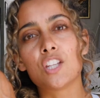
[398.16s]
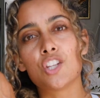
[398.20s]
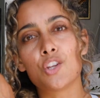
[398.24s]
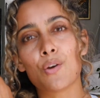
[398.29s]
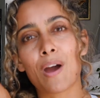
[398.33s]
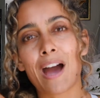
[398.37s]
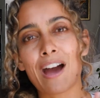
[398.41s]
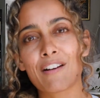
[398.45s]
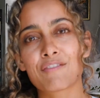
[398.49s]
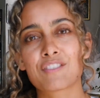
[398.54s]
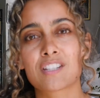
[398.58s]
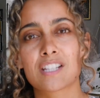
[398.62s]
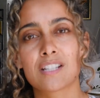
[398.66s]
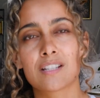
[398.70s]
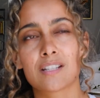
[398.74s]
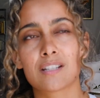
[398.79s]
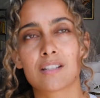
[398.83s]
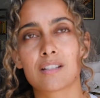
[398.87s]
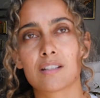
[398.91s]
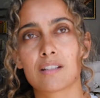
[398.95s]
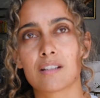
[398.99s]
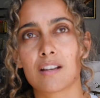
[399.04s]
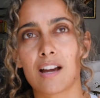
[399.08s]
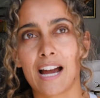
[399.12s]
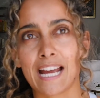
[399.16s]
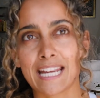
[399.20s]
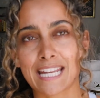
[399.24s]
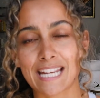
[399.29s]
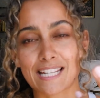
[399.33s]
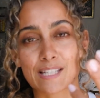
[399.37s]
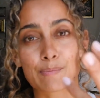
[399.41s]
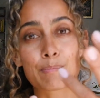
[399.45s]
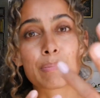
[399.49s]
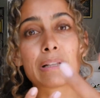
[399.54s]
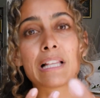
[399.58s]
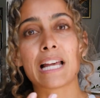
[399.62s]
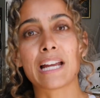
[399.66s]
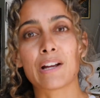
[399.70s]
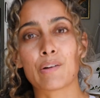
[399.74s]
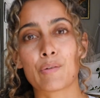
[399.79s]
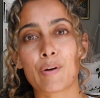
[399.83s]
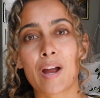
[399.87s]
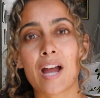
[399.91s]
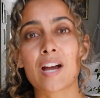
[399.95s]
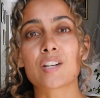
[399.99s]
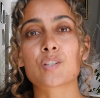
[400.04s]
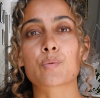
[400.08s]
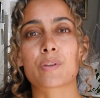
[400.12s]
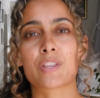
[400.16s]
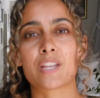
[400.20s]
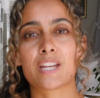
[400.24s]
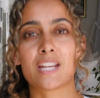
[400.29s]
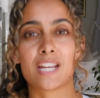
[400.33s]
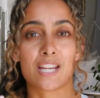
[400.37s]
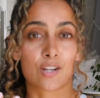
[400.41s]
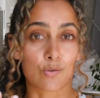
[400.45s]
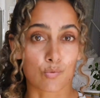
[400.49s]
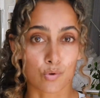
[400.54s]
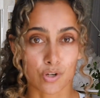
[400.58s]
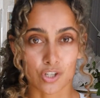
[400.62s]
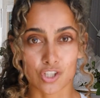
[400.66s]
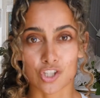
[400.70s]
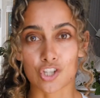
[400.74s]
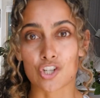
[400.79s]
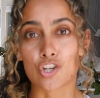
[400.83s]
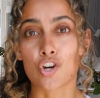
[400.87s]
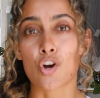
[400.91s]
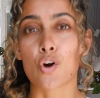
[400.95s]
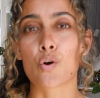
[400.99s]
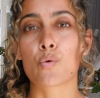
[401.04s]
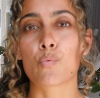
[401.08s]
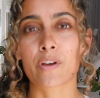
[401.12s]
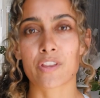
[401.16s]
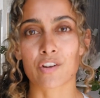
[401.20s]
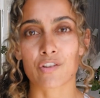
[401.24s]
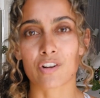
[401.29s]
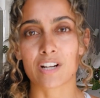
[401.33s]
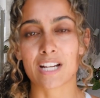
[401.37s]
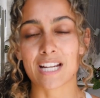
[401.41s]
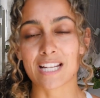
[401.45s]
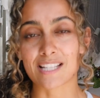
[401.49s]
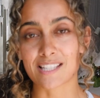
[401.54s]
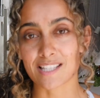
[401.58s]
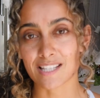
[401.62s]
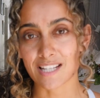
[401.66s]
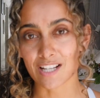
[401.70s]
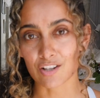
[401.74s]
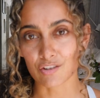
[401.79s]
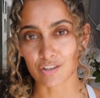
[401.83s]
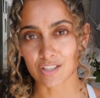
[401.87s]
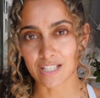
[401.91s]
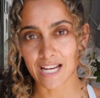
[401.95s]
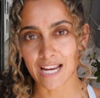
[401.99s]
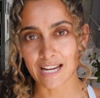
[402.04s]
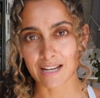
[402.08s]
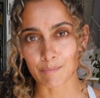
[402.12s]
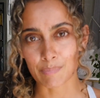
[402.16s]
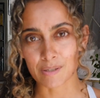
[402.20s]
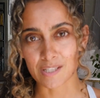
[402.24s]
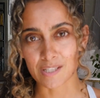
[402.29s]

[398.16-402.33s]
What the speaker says: You have to, I guess, play around with it in order to know whether it is an irritating